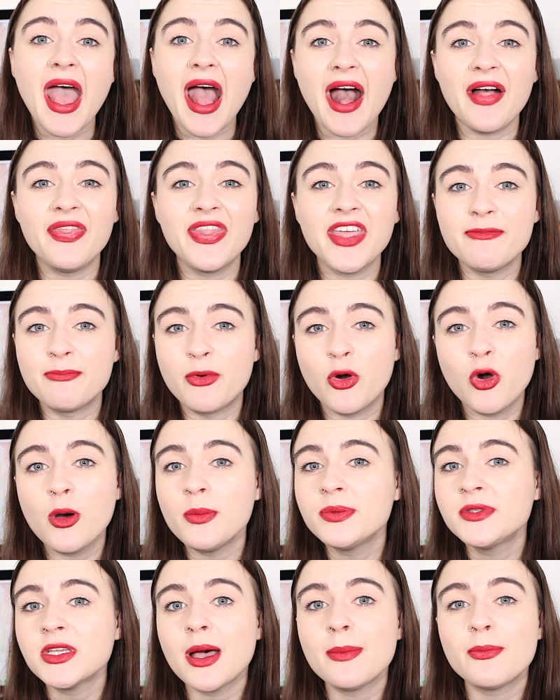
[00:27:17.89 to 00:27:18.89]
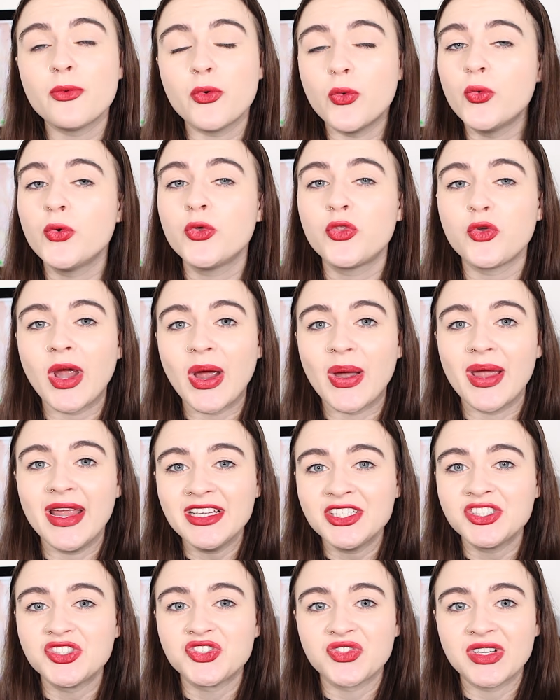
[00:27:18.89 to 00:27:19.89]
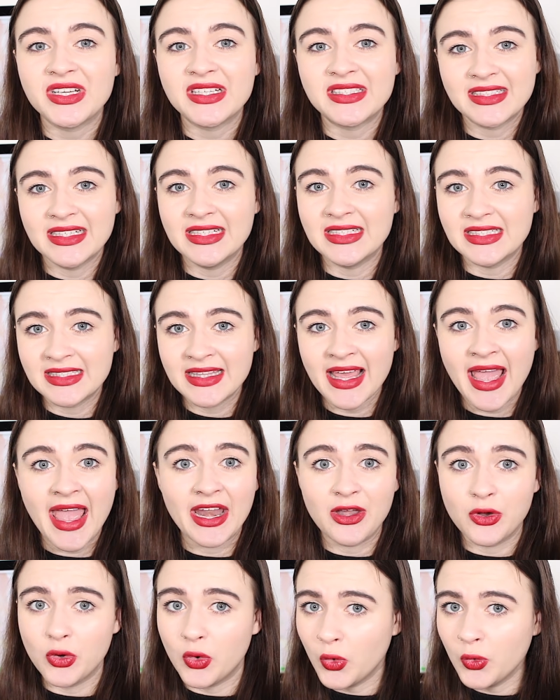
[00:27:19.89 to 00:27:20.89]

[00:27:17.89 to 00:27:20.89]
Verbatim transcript: and they popped up all throughout history since then,